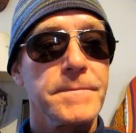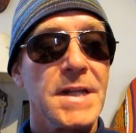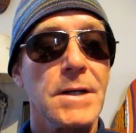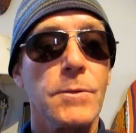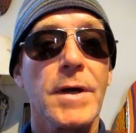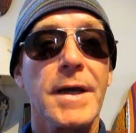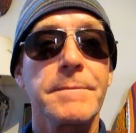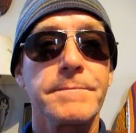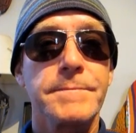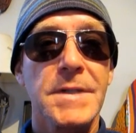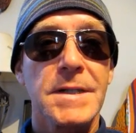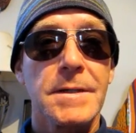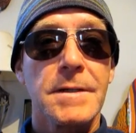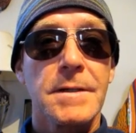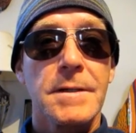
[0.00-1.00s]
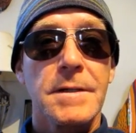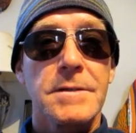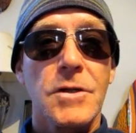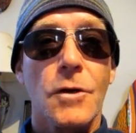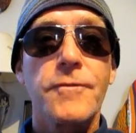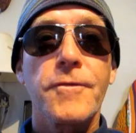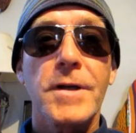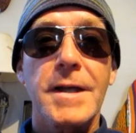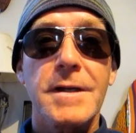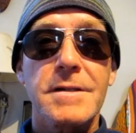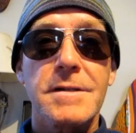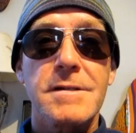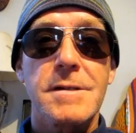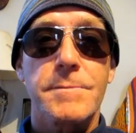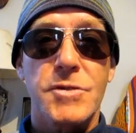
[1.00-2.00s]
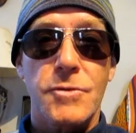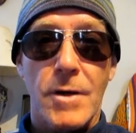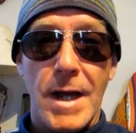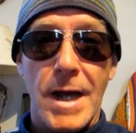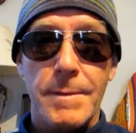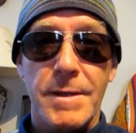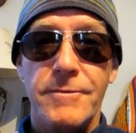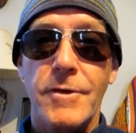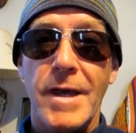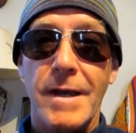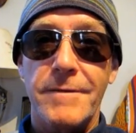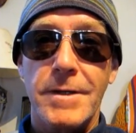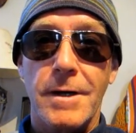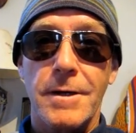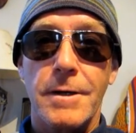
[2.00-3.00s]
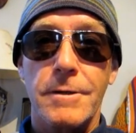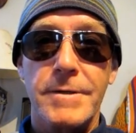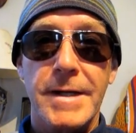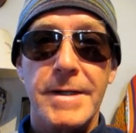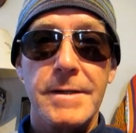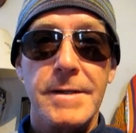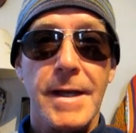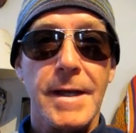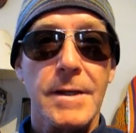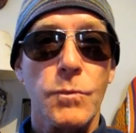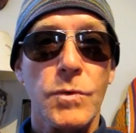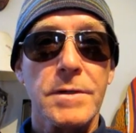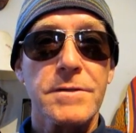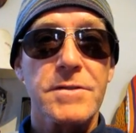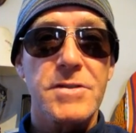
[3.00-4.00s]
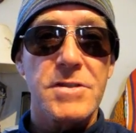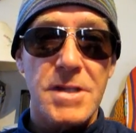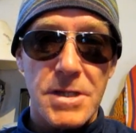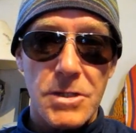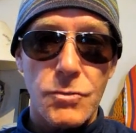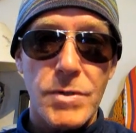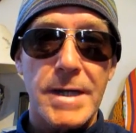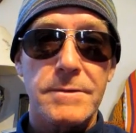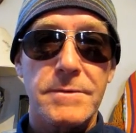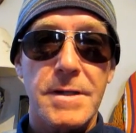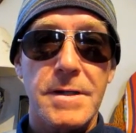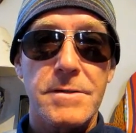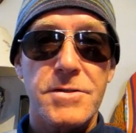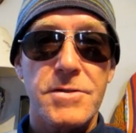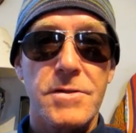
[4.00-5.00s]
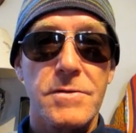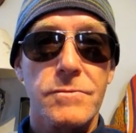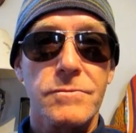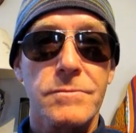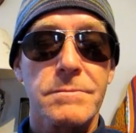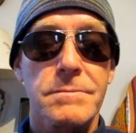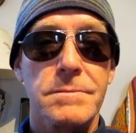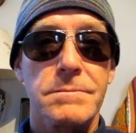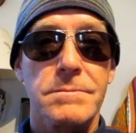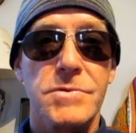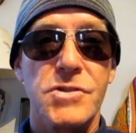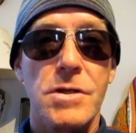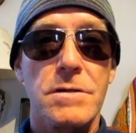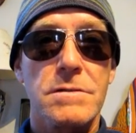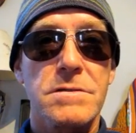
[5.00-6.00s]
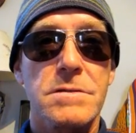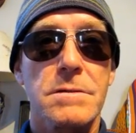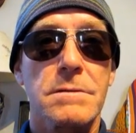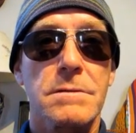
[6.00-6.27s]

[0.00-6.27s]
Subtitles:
Anyway, don't forget to subscribe if you have not already, and we'll see you out there soon. Cheers.